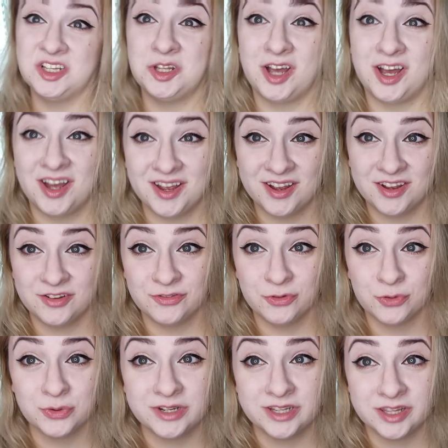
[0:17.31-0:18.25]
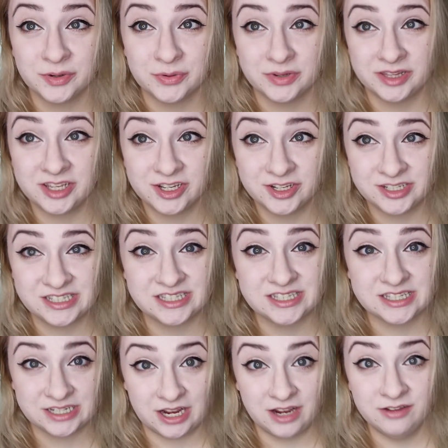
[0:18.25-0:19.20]
a lot of really, really good
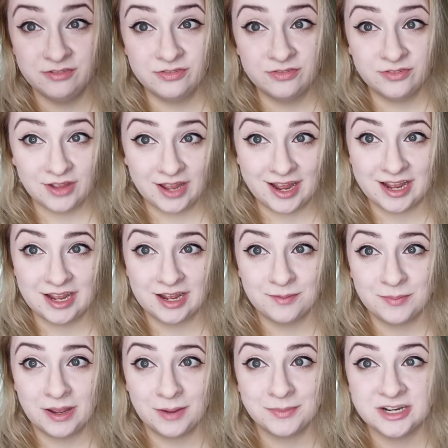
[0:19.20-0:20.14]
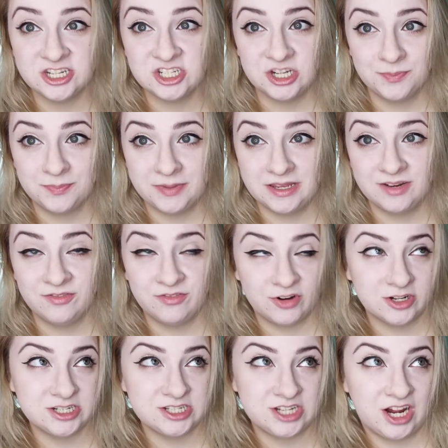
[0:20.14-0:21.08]
stuff. Um, I'm going to jump in
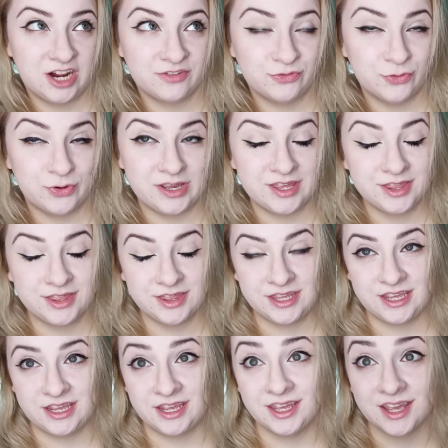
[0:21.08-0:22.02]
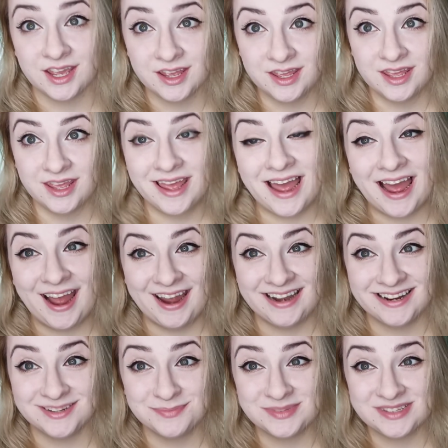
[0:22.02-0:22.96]
first off with the
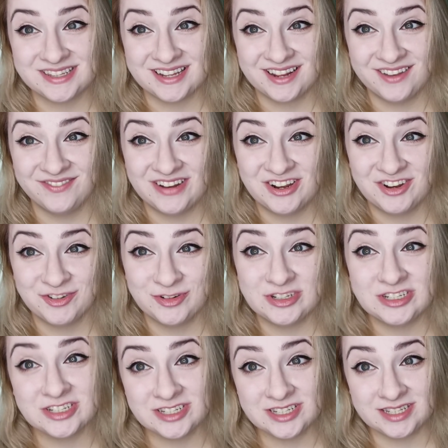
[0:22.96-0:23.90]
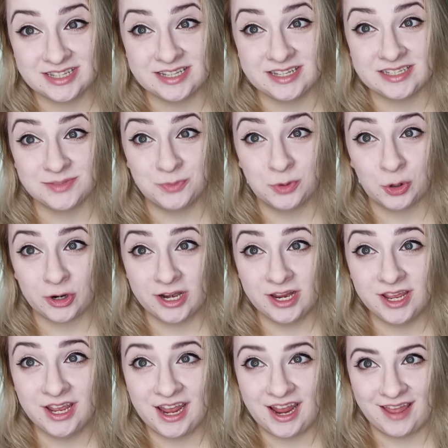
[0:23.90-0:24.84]
items that I found this
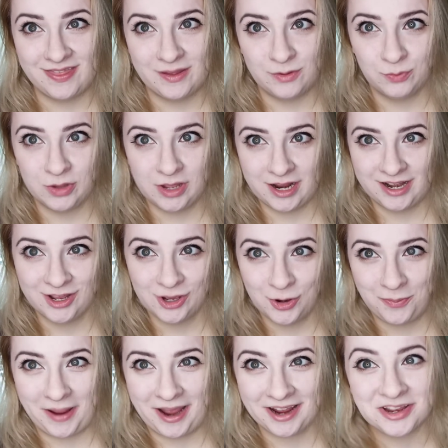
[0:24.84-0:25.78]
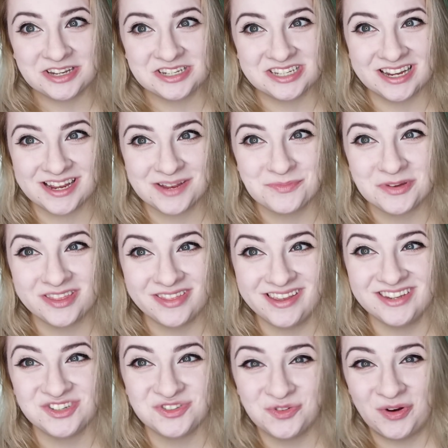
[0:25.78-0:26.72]
morning and then we'll kind of go back in time with
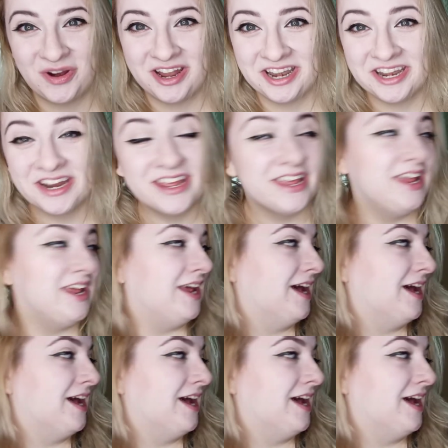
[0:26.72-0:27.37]
each one